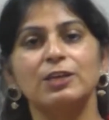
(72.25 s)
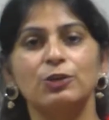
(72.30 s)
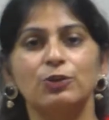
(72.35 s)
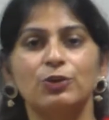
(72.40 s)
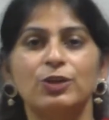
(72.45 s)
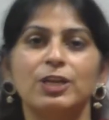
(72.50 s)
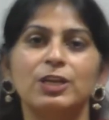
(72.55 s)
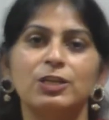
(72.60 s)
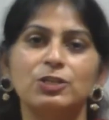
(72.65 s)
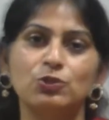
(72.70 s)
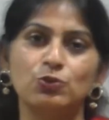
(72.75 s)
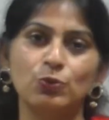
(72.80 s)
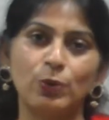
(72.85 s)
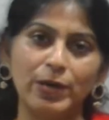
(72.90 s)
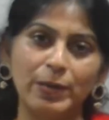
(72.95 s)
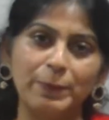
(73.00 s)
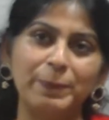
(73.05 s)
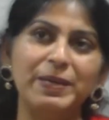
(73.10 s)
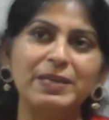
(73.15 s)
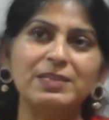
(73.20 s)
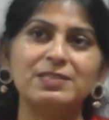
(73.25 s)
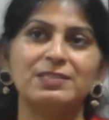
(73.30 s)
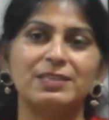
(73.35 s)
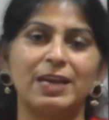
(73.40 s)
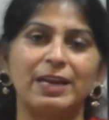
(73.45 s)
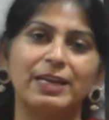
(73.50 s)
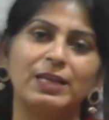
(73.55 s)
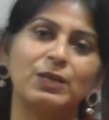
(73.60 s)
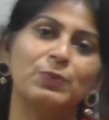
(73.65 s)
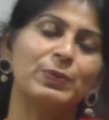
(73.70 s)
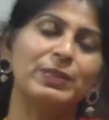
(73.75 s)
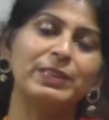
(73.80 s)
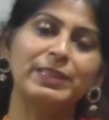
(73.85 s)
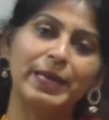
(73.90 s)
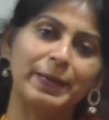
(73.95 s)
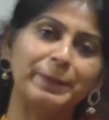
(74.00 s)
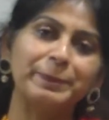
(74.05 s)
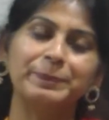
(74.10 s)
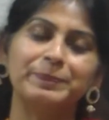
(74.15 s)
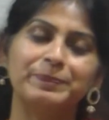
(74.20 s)
you can enjoy being studying with
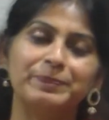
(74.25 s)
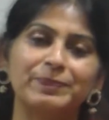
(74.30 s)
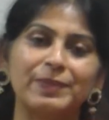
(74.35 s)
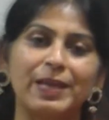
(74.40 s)
them,